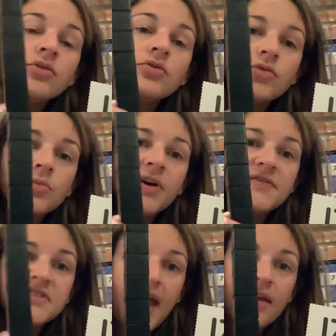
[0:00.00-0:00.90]
group of
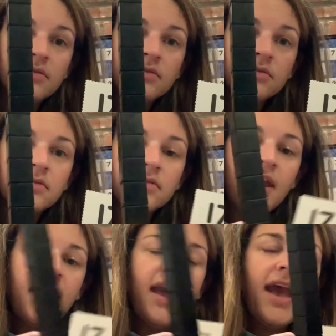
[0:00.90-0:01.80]
10.
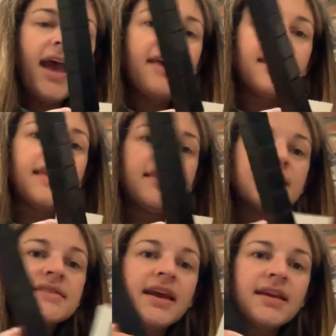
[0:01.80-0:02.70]
And then the
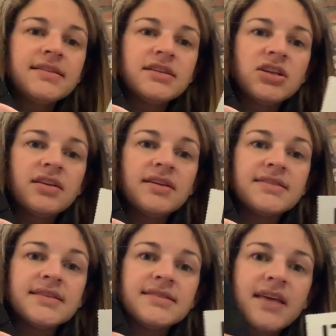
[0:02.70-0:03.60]
second digit is
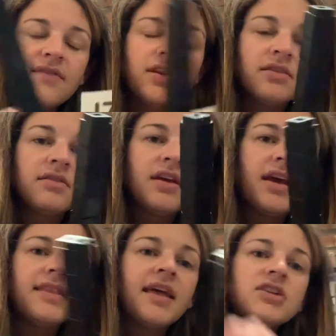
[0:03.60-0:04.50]
a 7,
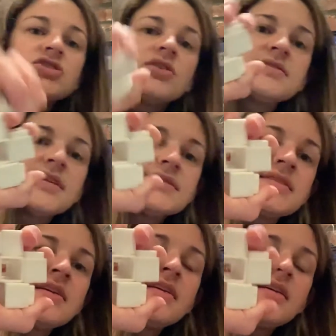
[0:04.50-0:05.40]
and that shows us
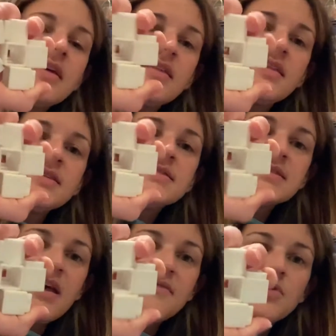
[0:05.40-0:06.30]
these
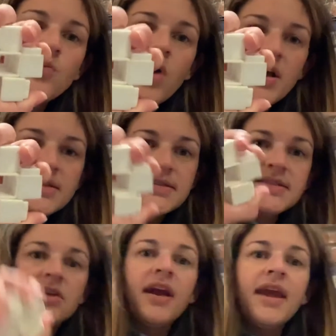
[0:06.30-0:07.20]
7 ones
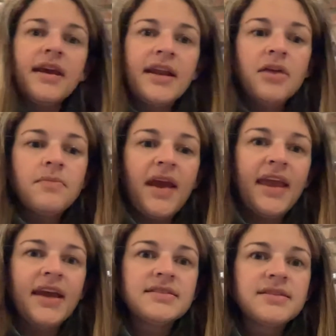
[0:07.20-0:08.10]
that are hanging out in my
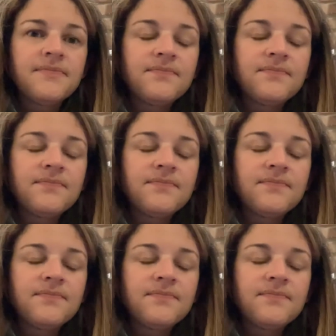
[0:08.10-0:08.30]
hand.